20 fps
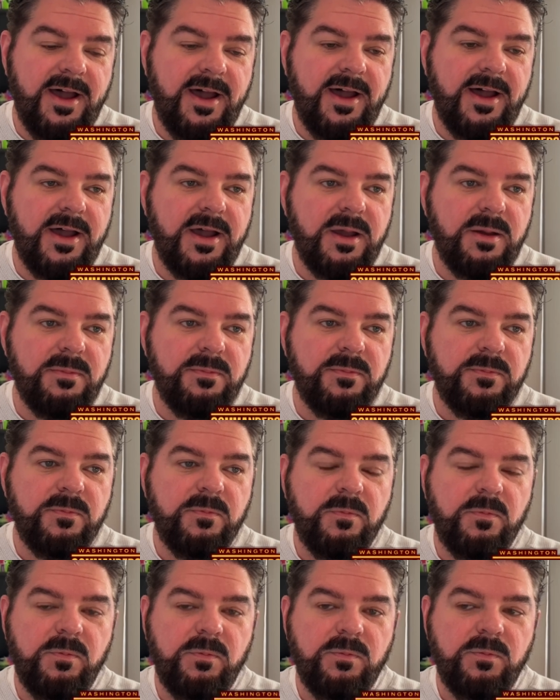um,
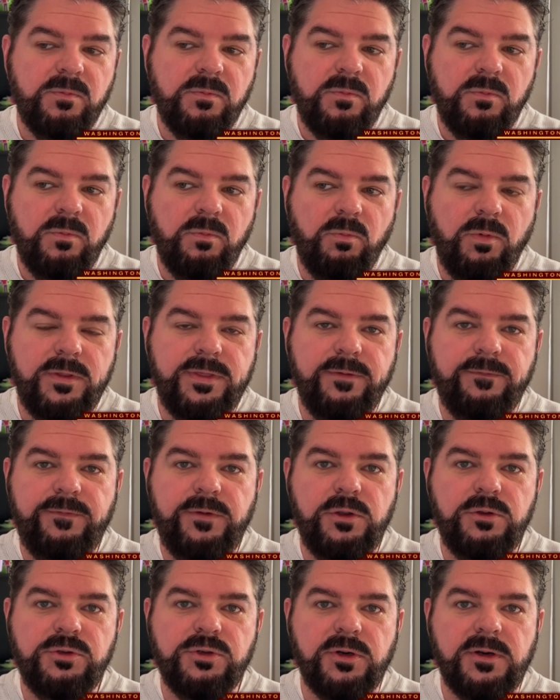what the
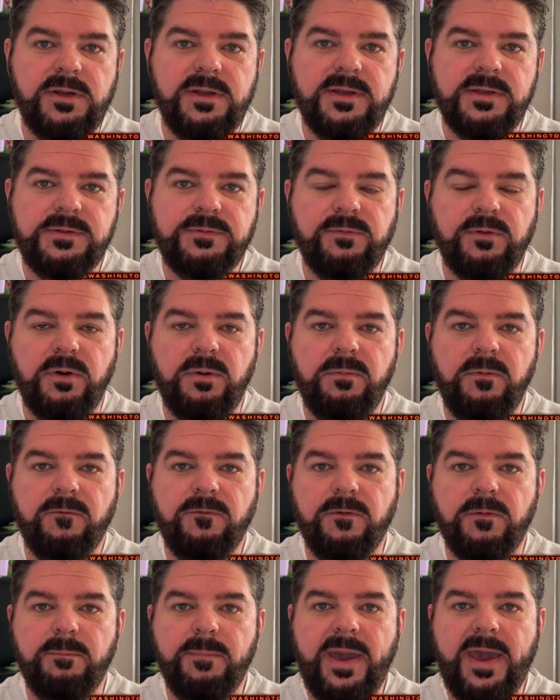future is for,
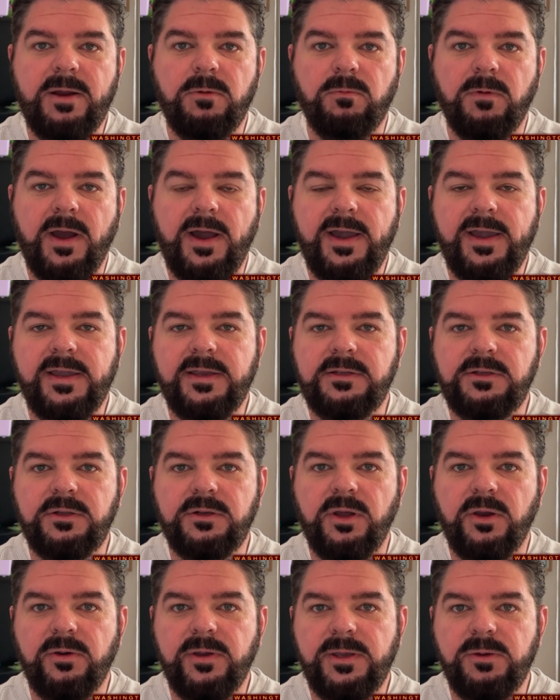for Matt Ryan. You
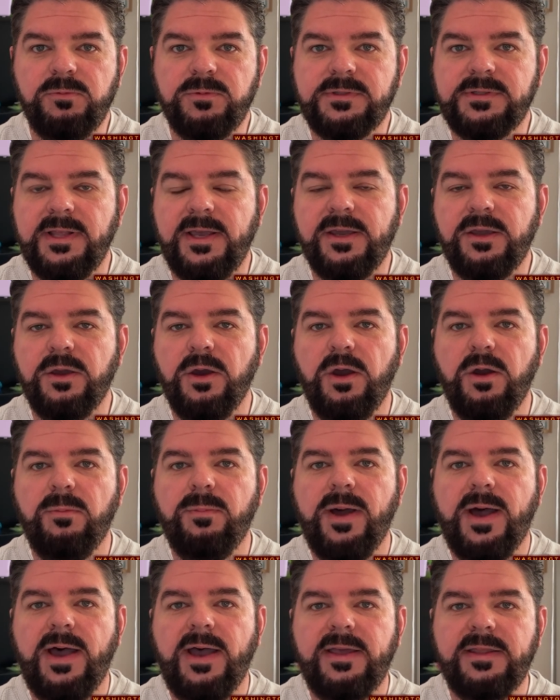know, he was let go
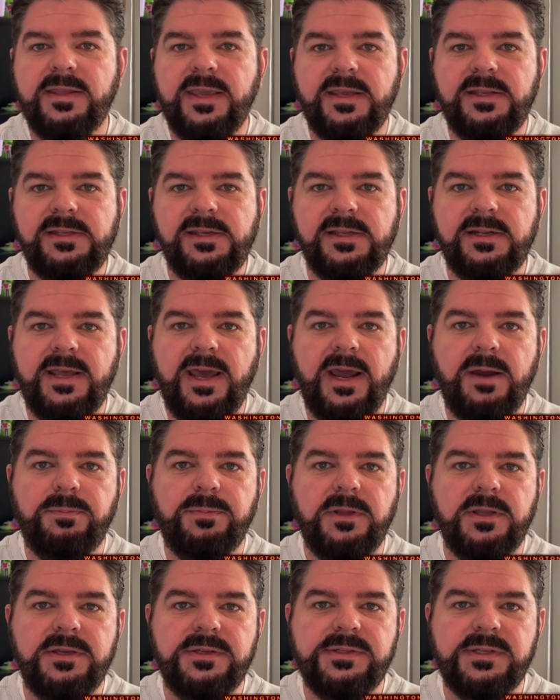by
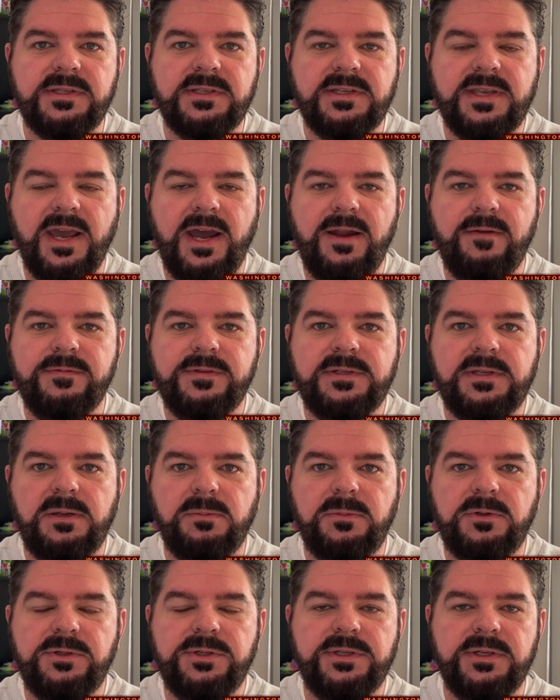Indianapolis. It's kind of a
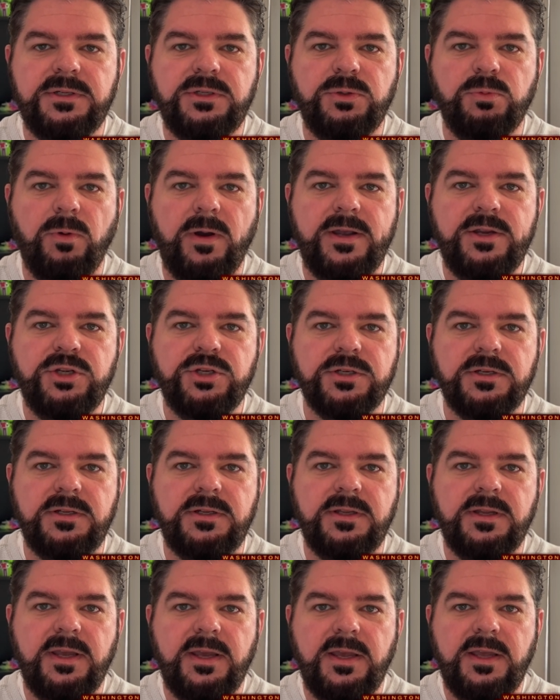similar
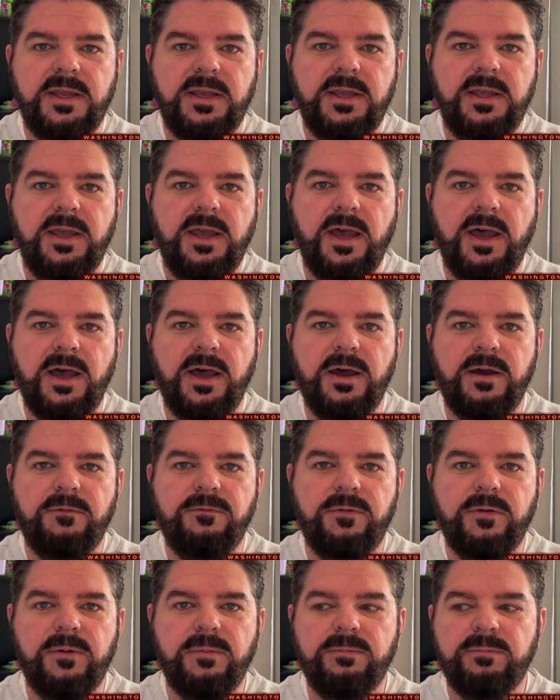situation uh,
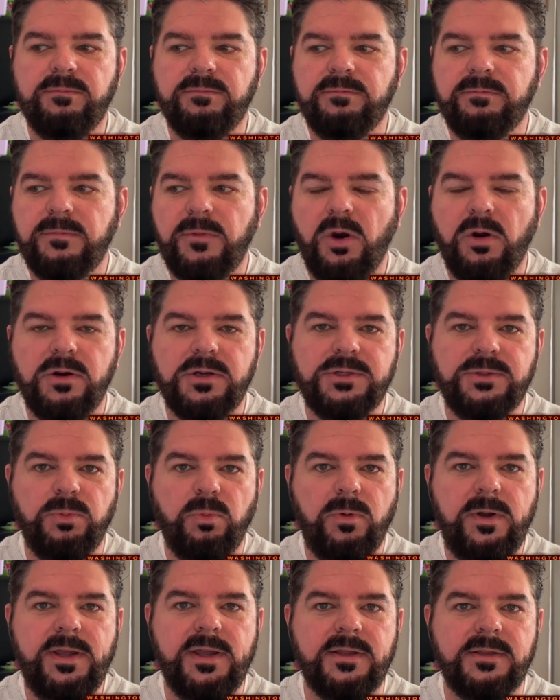from Carson
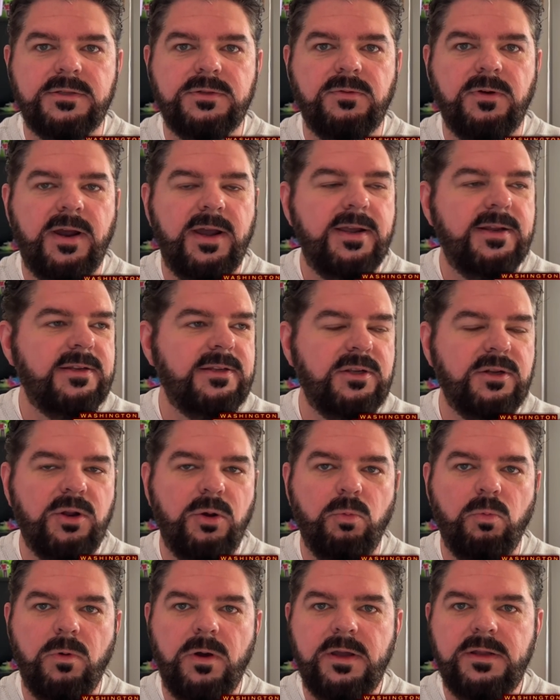Wentz, right? You know,
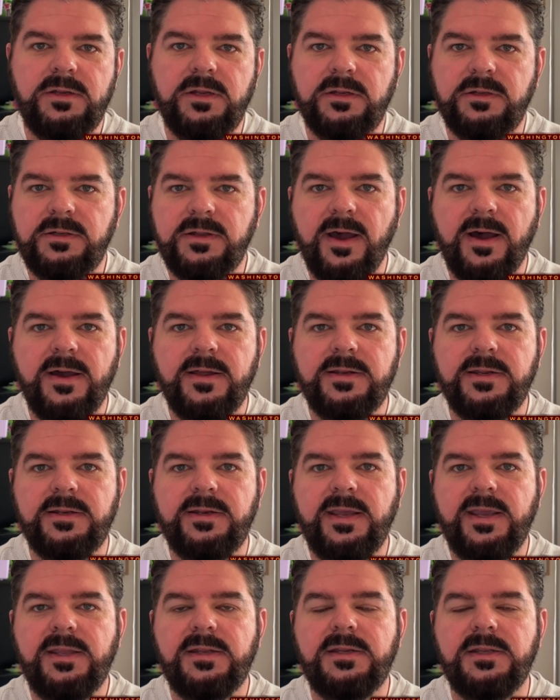one and done
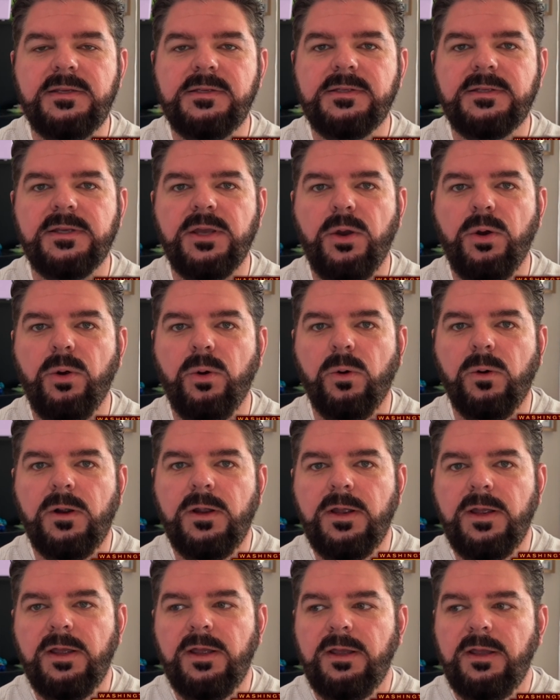in Indy. So
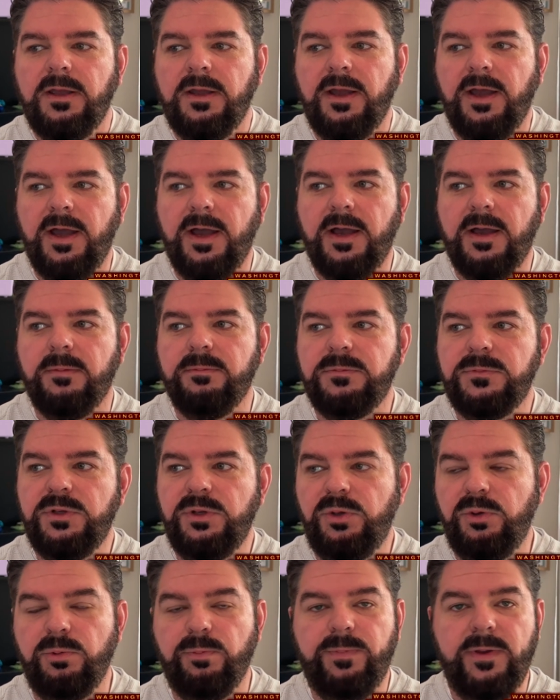um, do
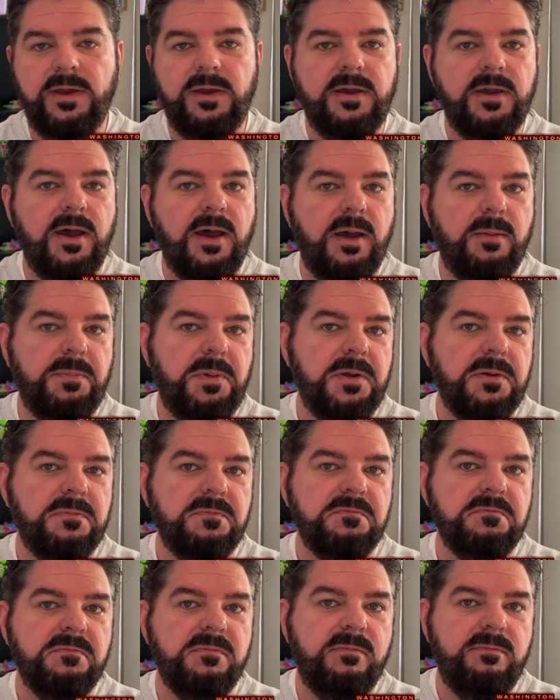you pick up
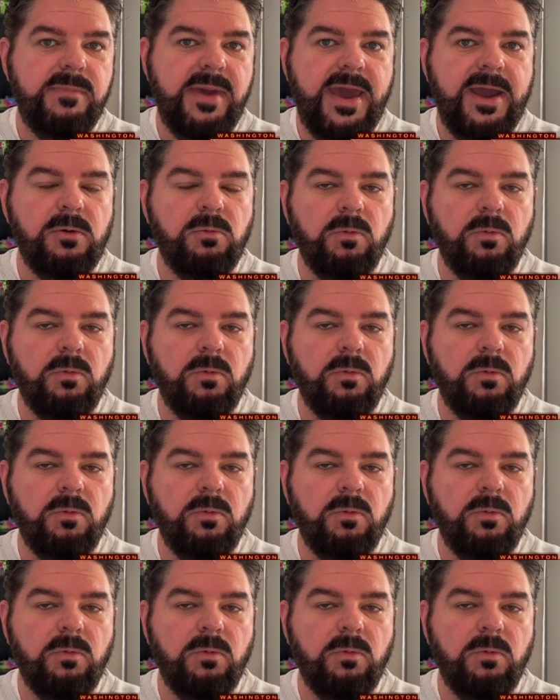Matt